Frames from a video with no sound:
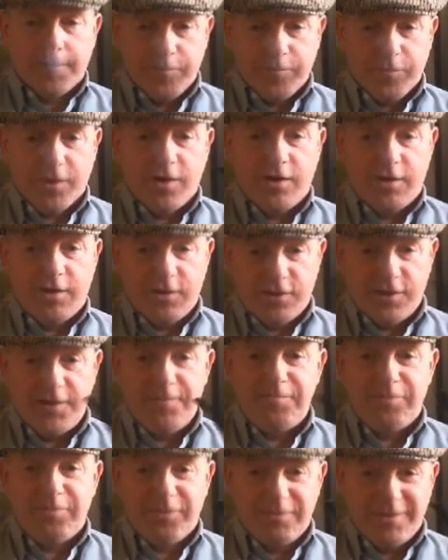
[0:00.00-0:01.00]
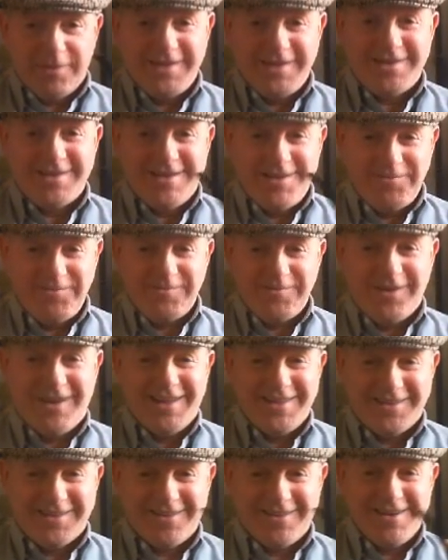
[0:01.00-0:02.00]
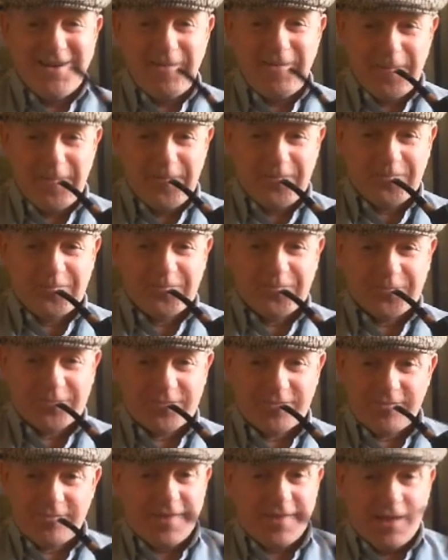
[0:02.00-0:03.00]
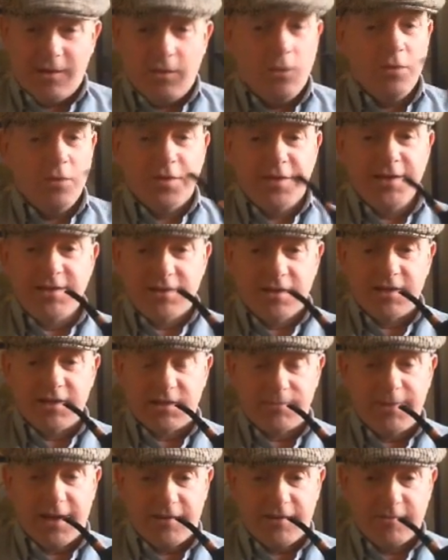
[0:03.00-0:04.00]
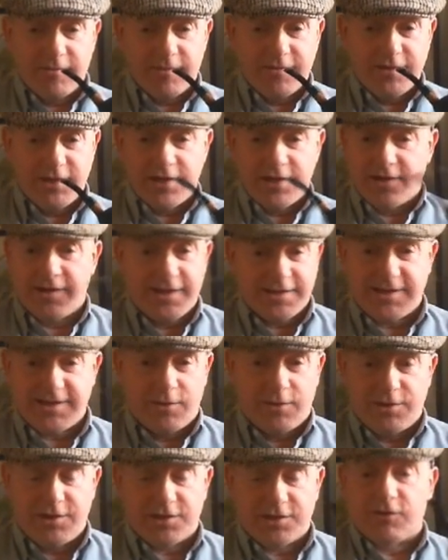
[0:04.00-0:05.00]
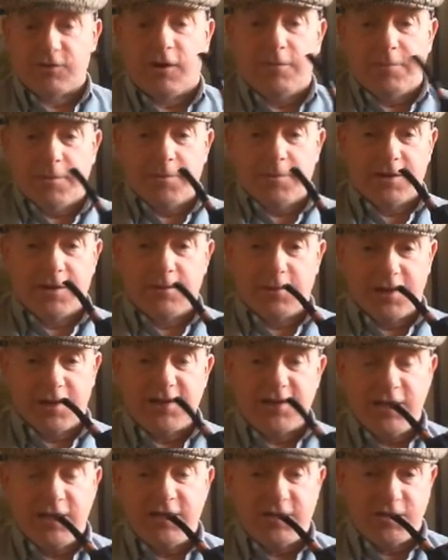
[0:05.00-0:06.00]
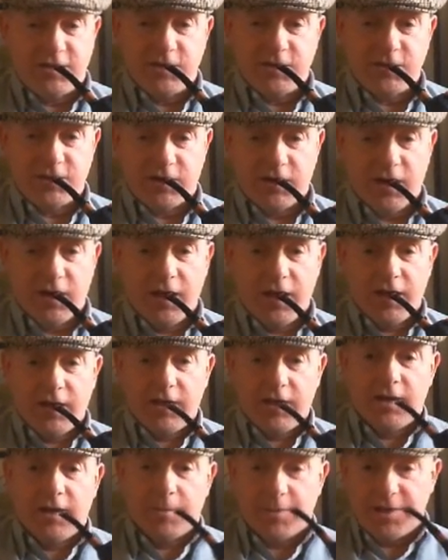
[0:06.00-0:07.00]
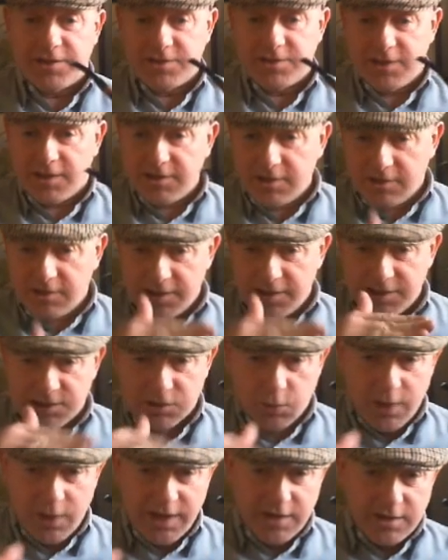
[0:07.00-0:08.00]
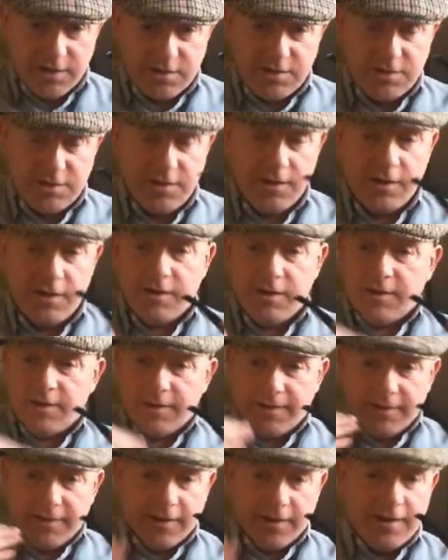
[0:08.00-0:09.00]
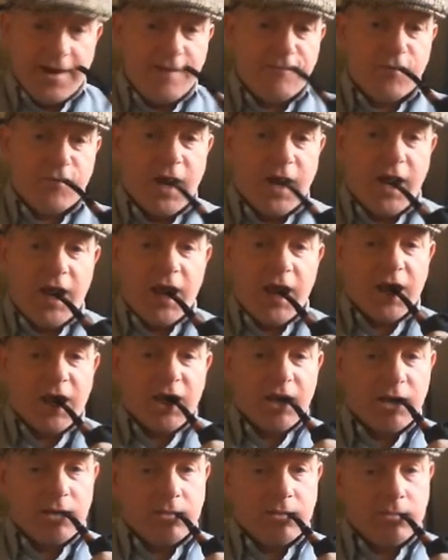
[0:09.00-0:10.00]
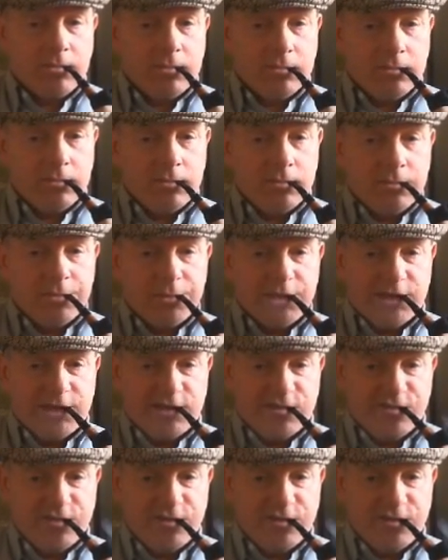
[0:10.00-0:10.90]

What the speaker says: Earthy, peaty, leathery, all the things I'd expect from a Virginia. That's how I describe them, and I'll continue to do so. But there's an underlying sweetness in every puff.